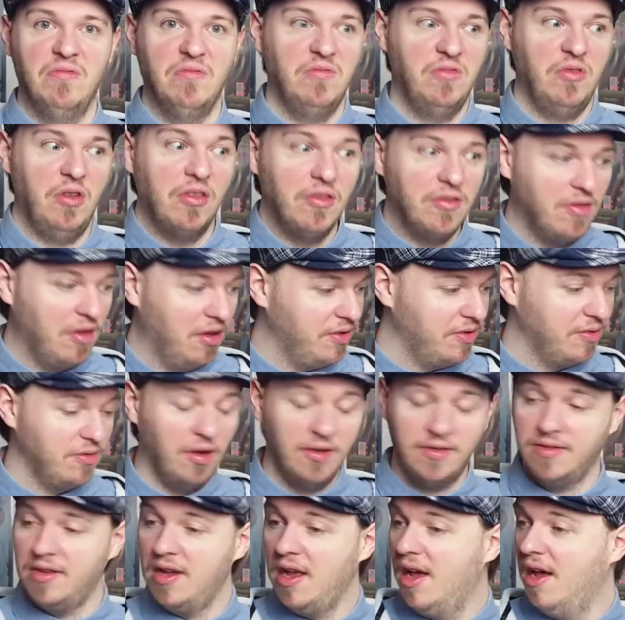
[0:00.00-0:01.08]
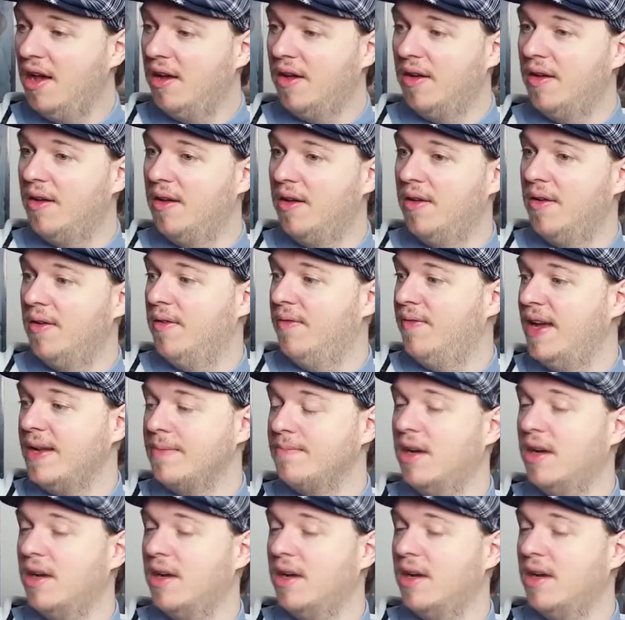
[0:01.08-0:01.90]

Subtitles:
Not that